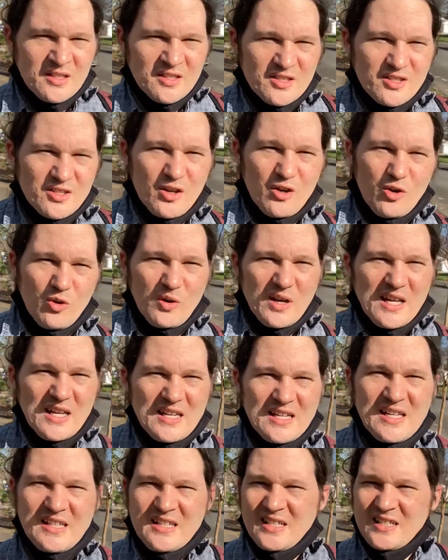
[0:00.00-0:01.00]
So
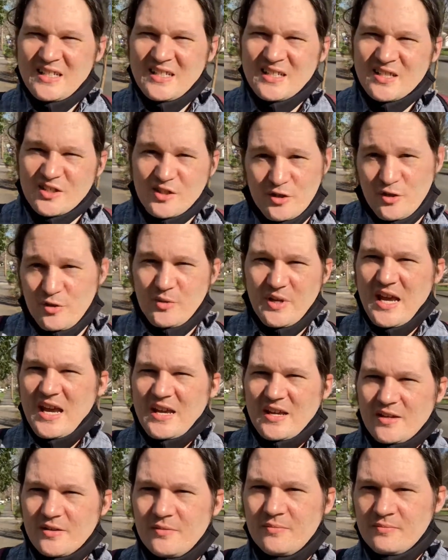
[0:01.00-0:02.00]
it's a new
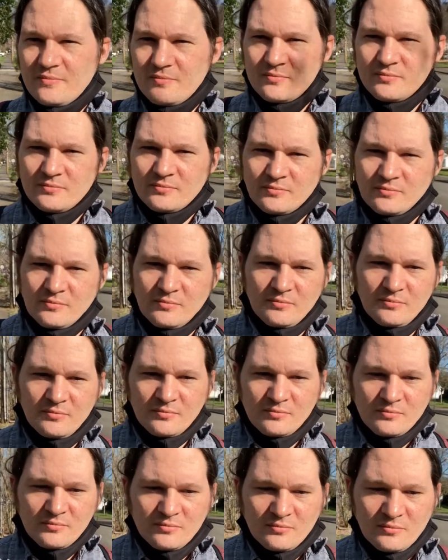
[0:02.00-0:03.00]
day,
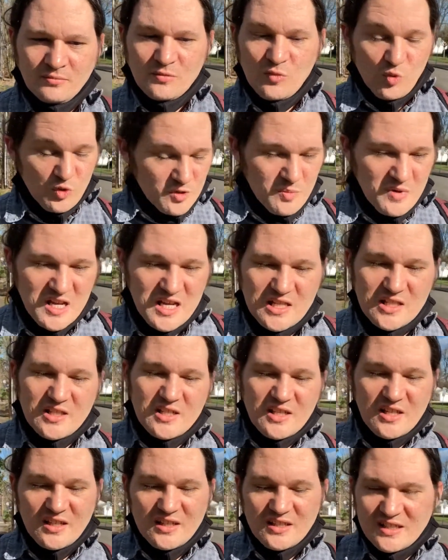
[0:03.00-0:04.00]
which
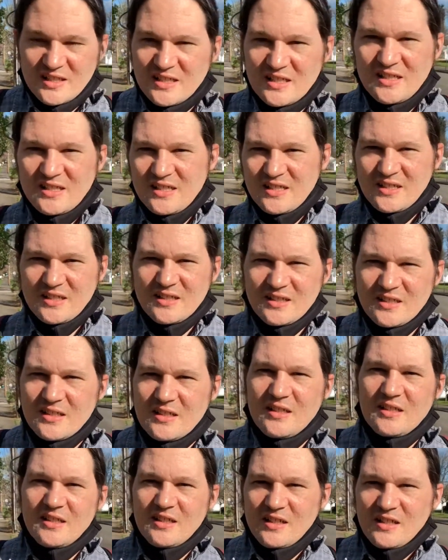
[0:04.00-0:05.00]
means
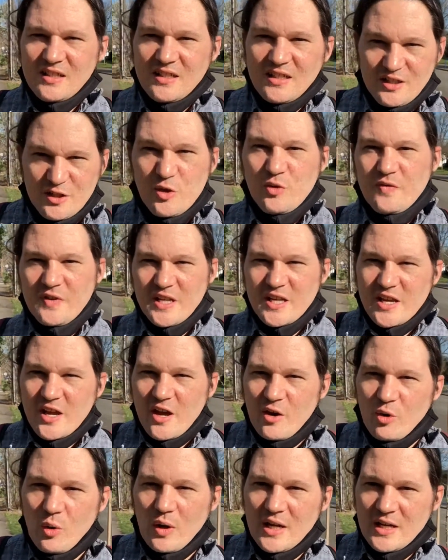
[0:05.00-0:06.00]
a new
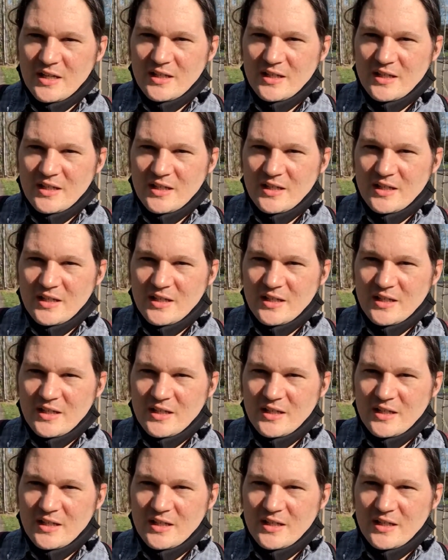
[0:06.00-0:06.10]
video.